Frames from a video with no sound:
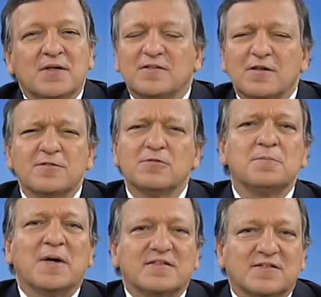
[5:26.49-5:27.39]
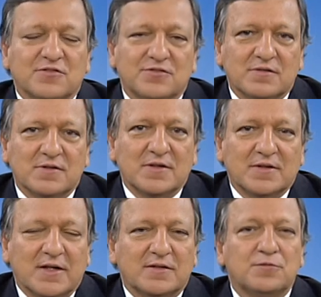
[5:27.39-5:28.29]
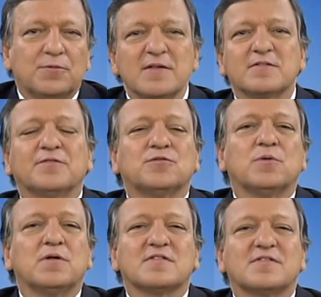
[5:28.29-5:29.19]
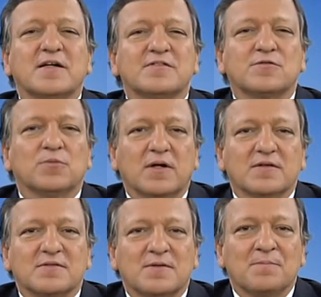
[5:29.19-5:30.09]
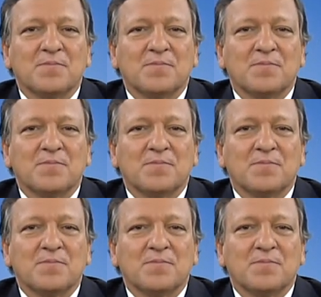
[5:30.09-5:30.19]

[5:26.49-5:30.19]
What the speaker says: is also a message that the rest of the world sends to us,